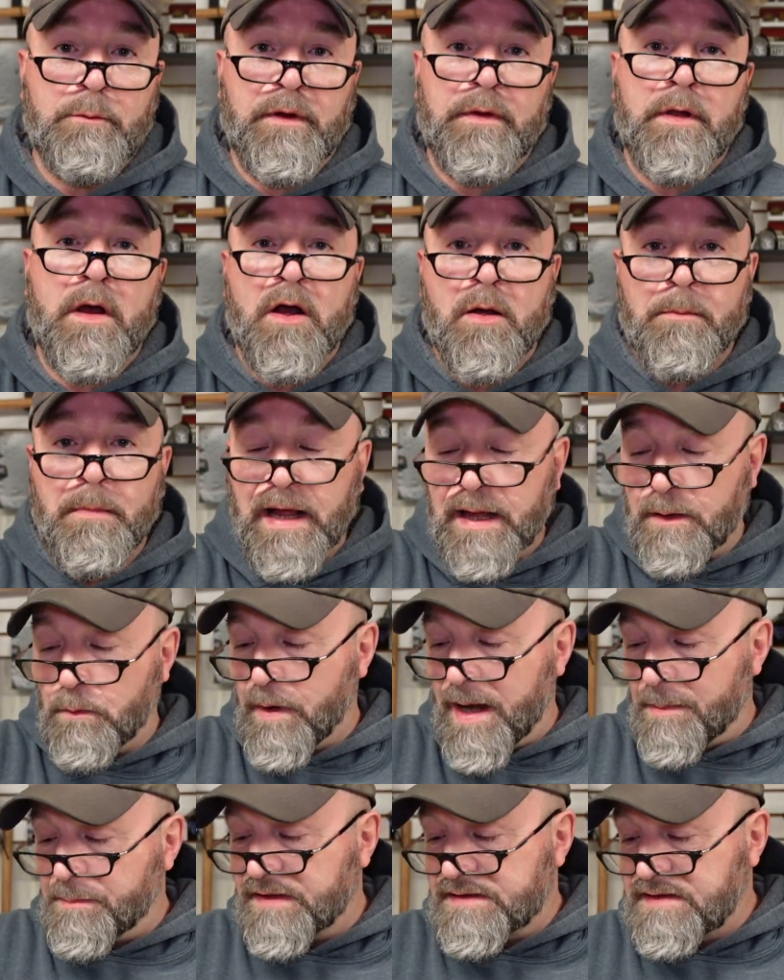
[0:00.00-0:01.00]
With all my
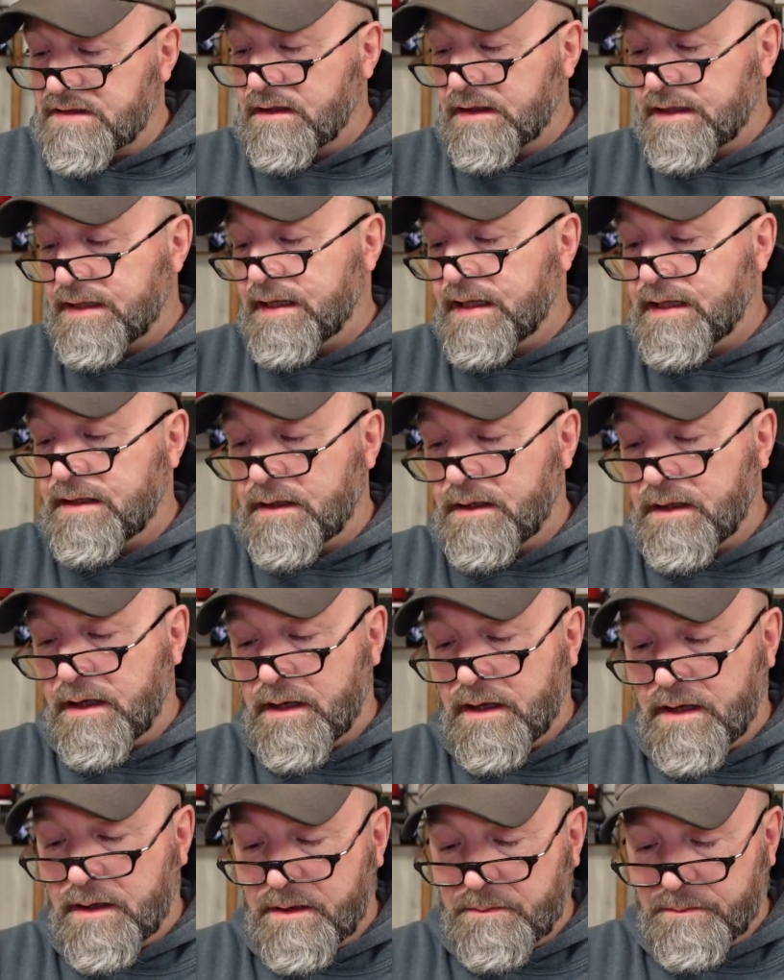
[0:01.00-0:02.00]
weapons cleaning
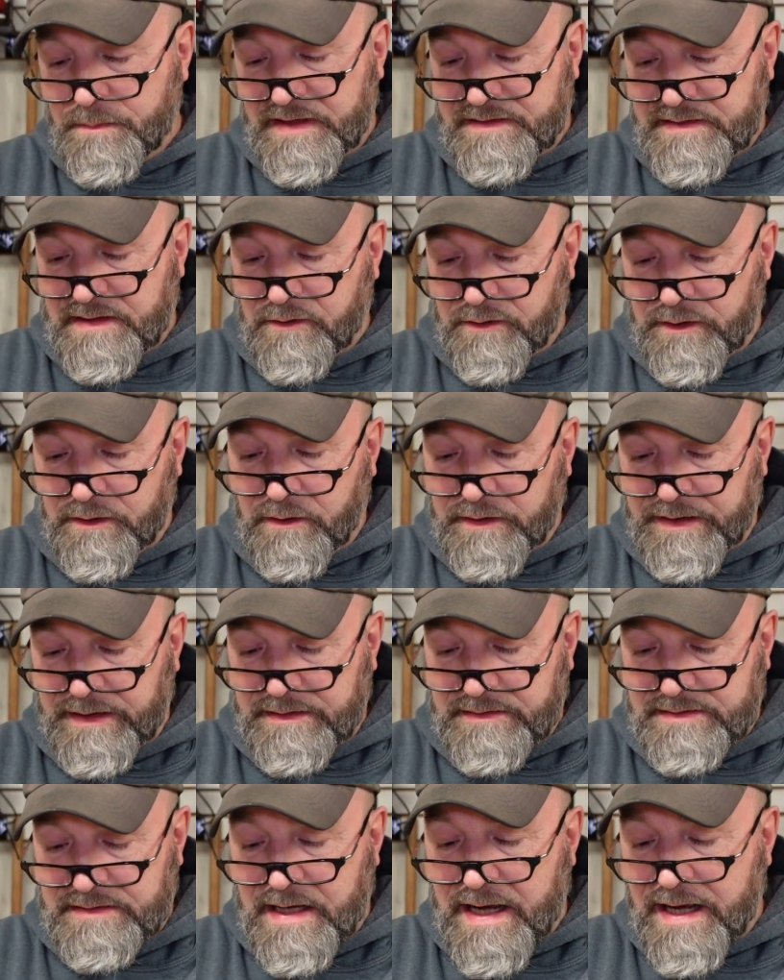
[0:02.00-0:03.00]
material
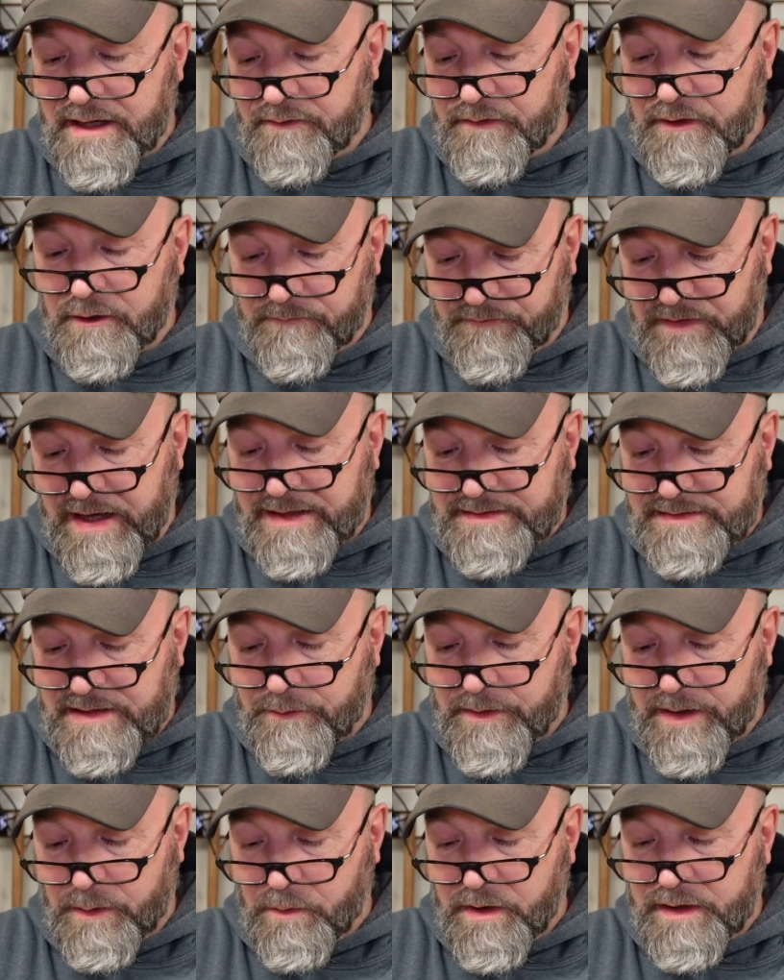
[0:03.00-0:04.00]
inside of there, if that's how
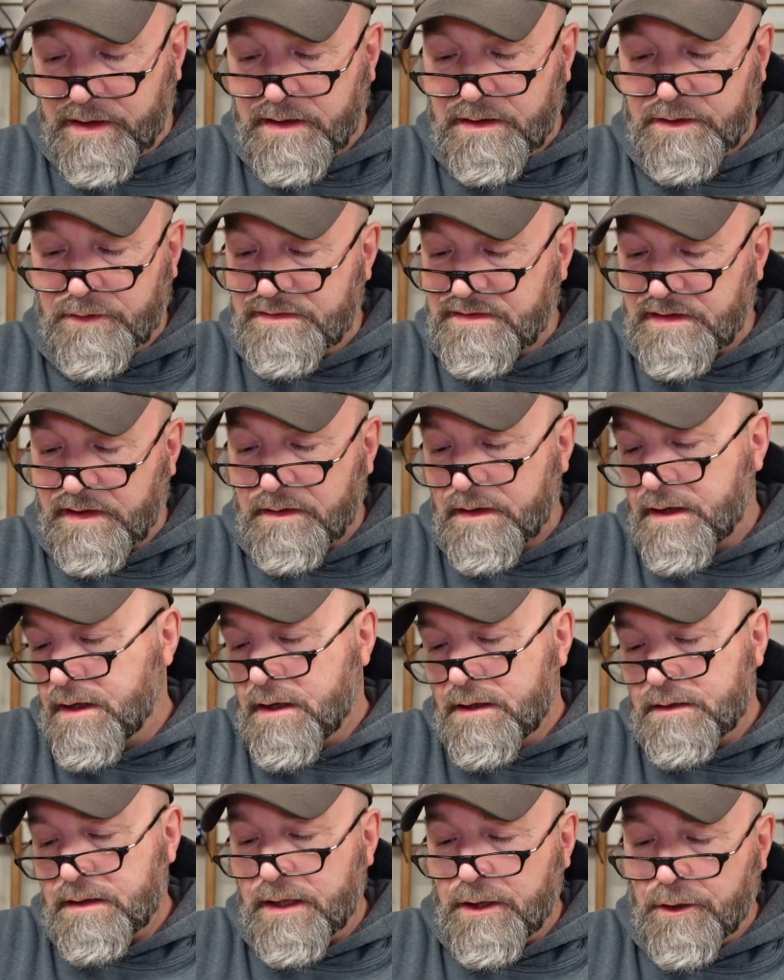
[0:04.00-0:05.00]
I wanted to use it.
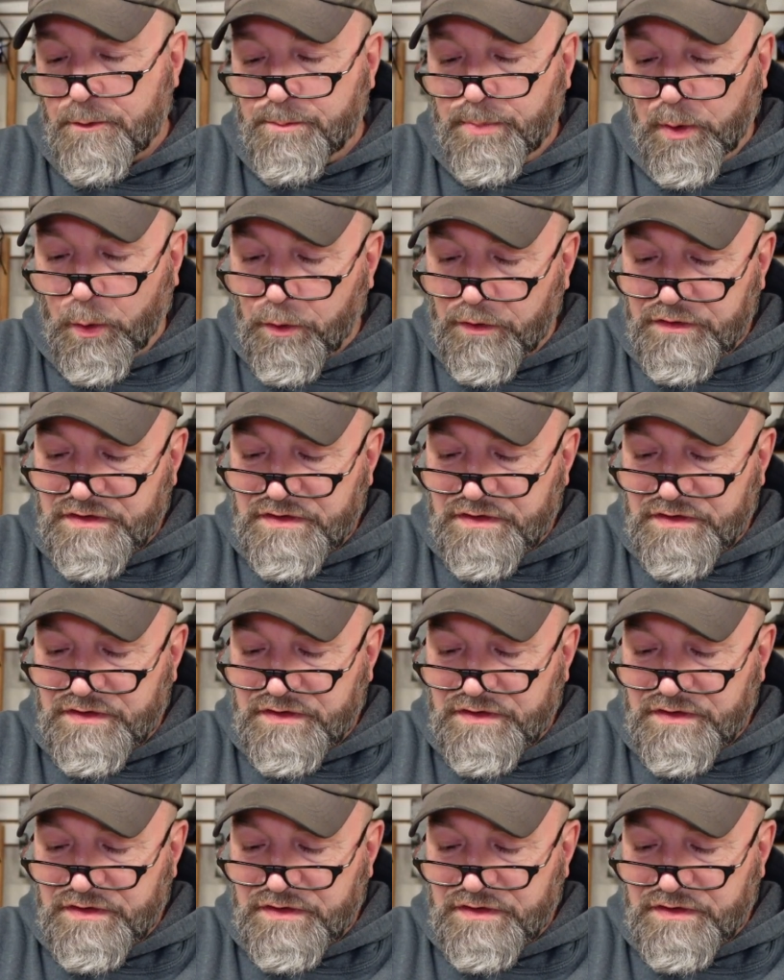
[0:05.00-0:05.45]
You know, boar